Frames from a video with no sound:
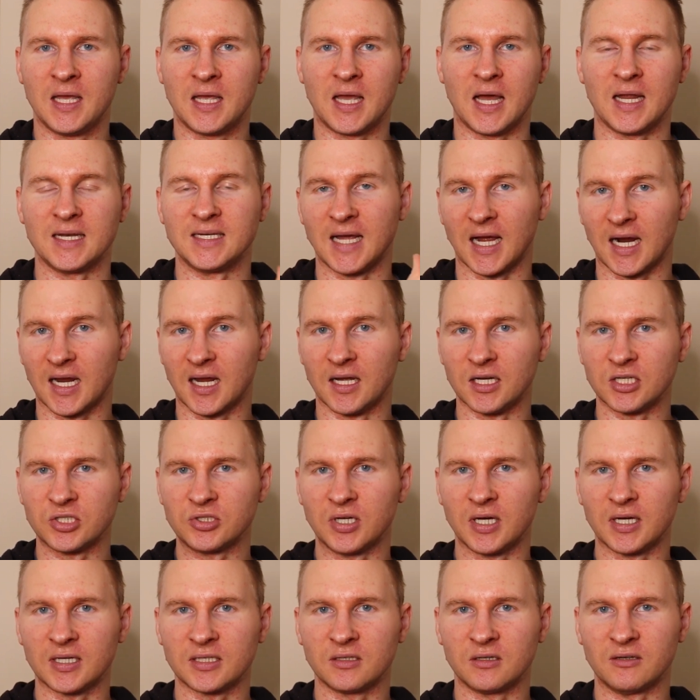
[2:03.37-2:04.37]
a deck
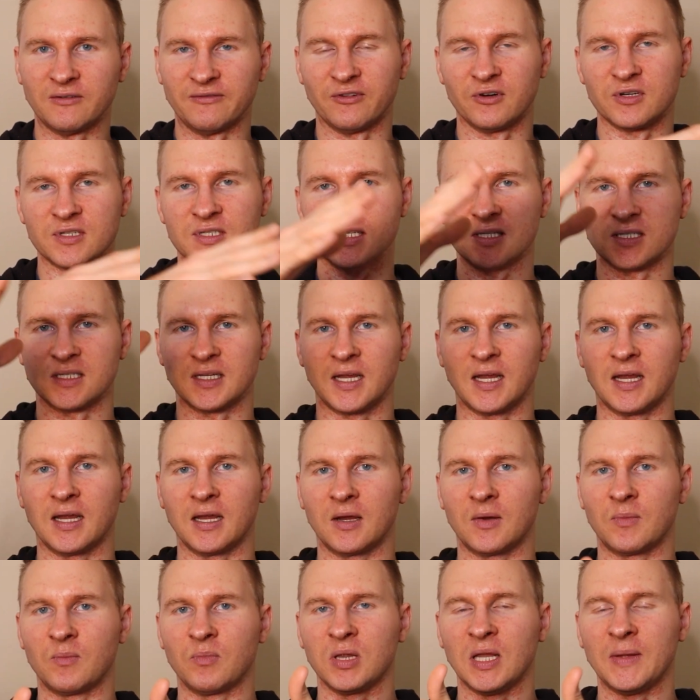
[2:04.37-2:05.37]
contractor versus a
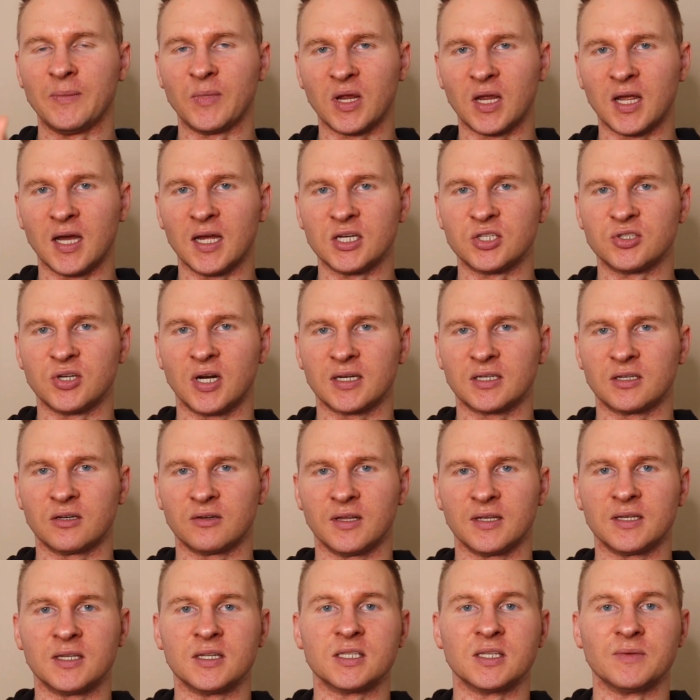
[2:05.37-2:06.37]
plumbing contractor
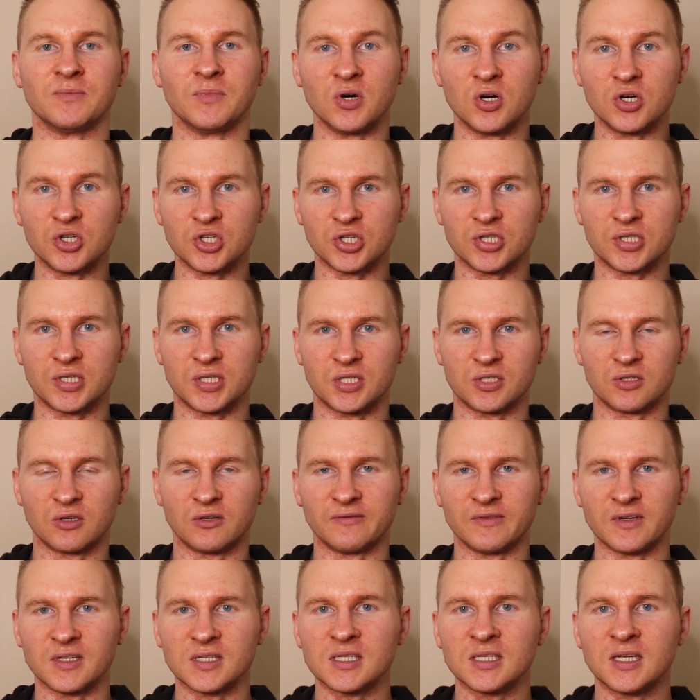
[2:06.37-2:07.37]
that does emergency
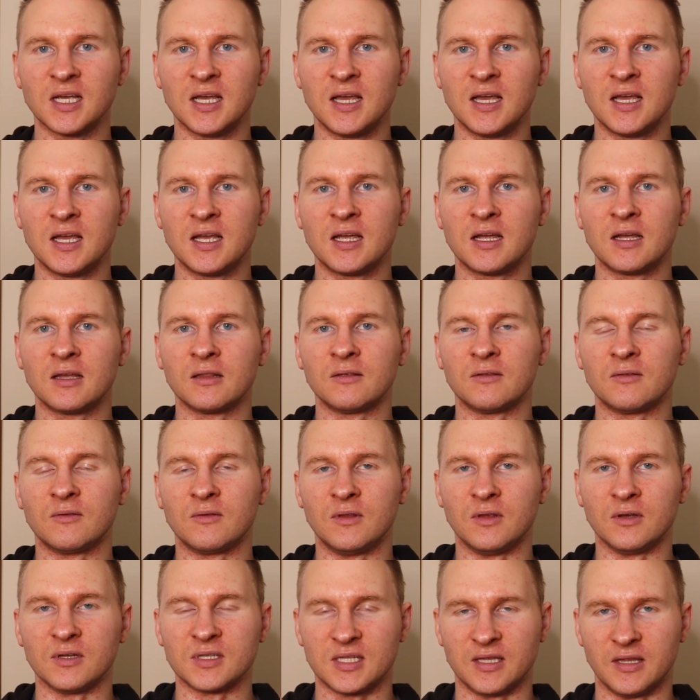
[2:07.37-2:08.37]
service,
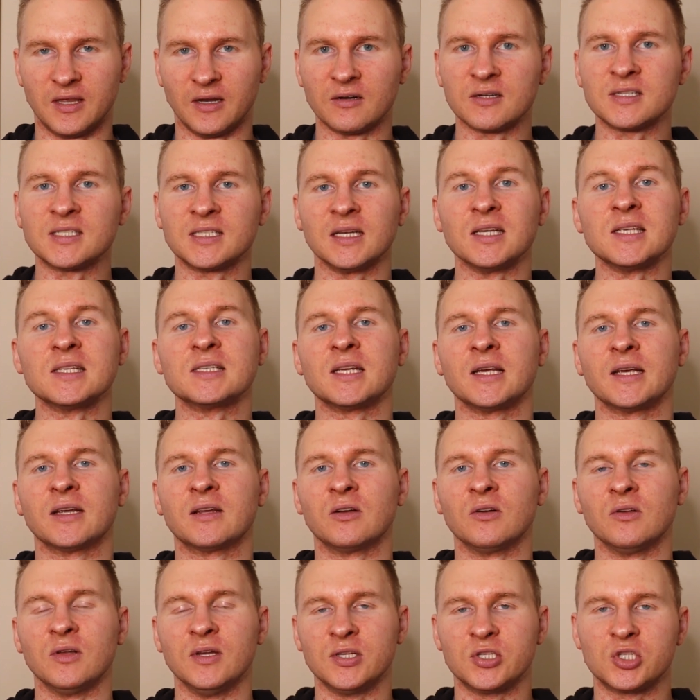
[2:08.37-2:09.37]
their sales
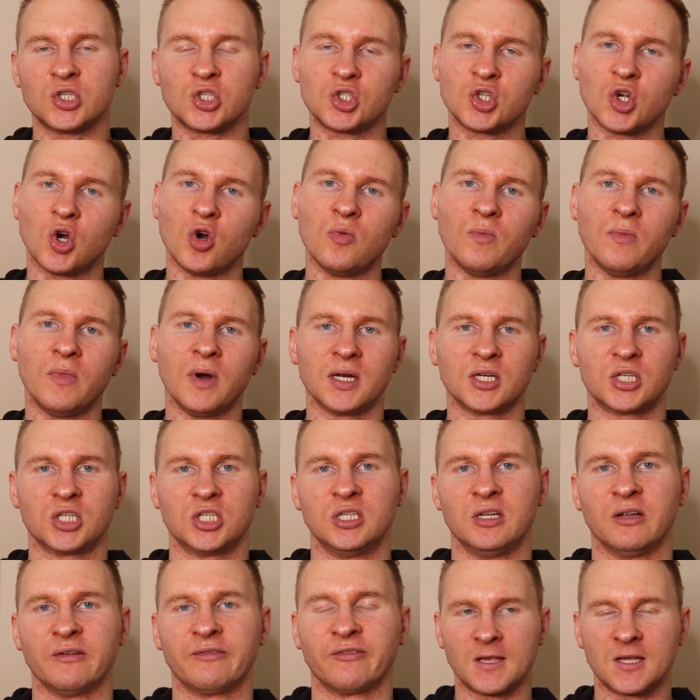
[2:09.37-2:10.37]
cycle is so much
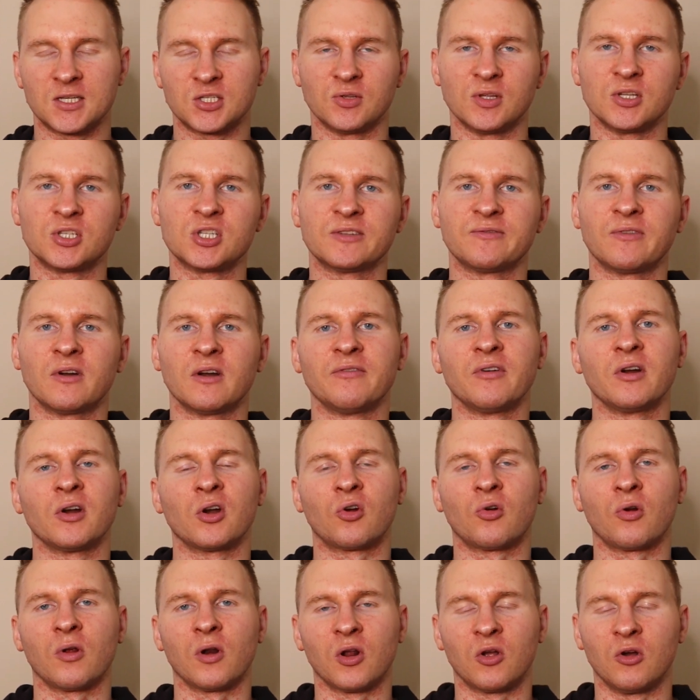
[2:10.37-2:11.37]
different. So this is very, very
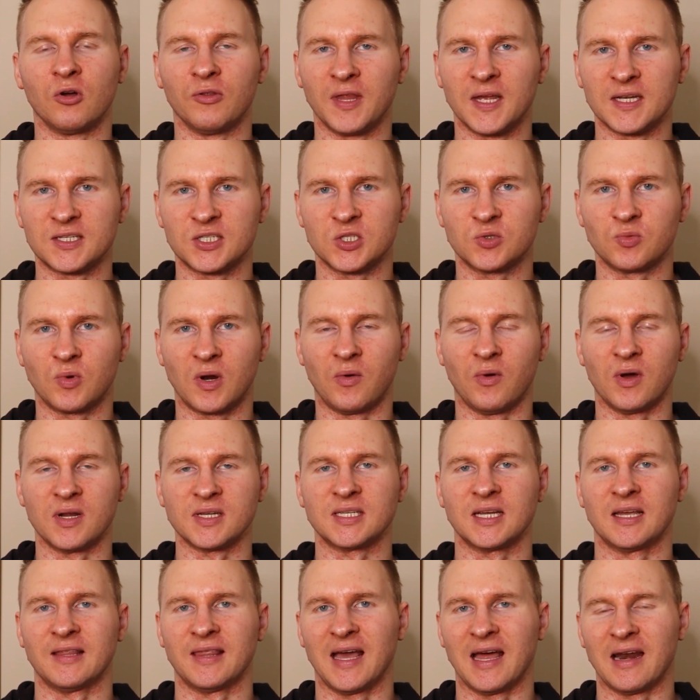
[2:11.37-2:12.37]
critical, and that's just what I want to
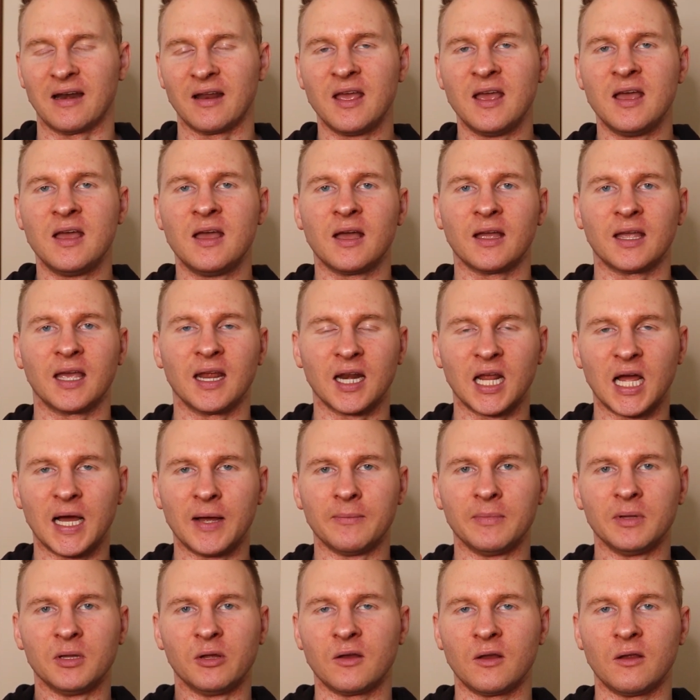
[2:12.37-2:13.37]
say on that. Again, comment
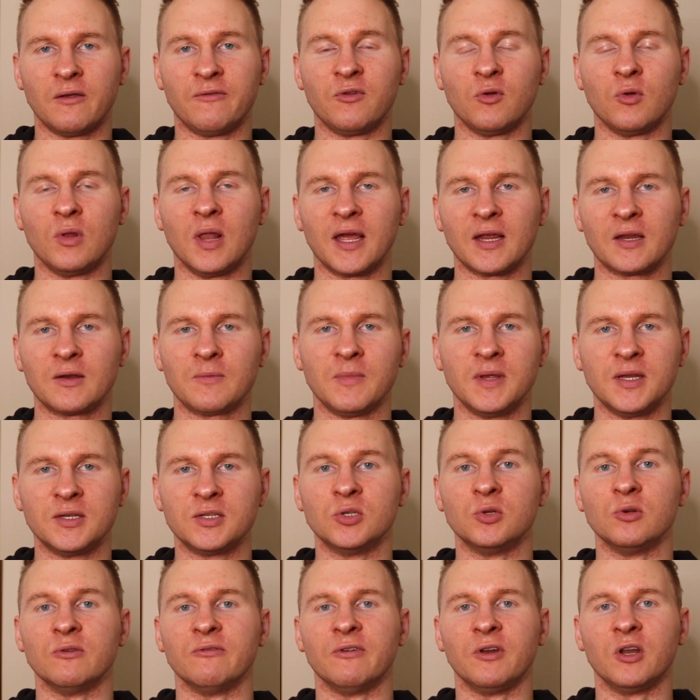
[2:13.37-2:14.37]
below if you'd like me to
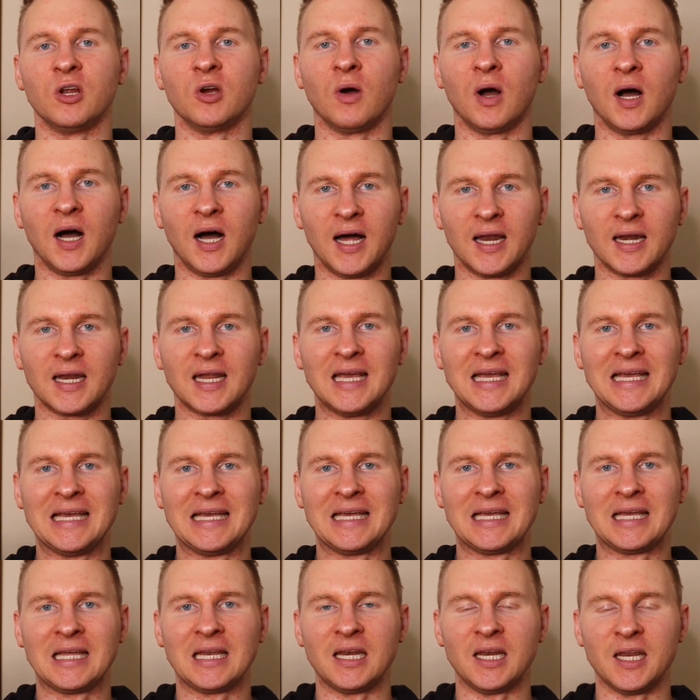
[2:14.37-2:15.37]
do a video on
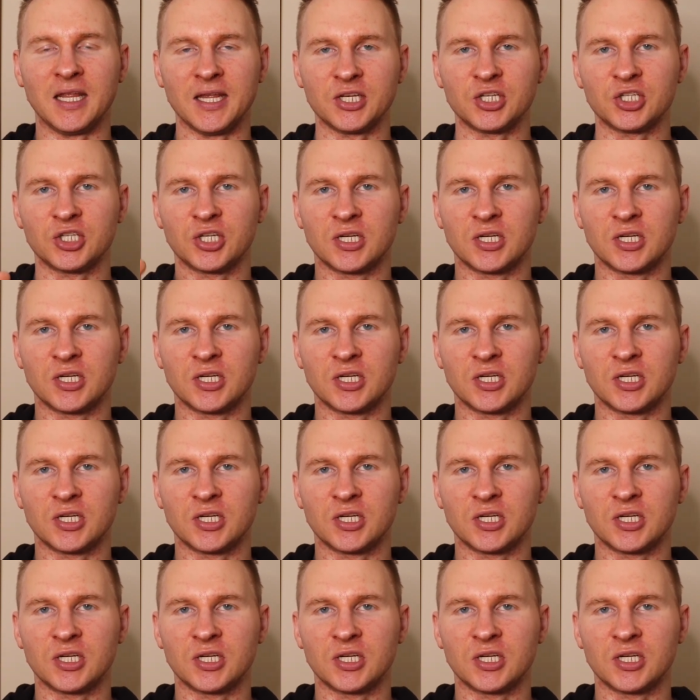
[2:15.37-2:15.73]
niche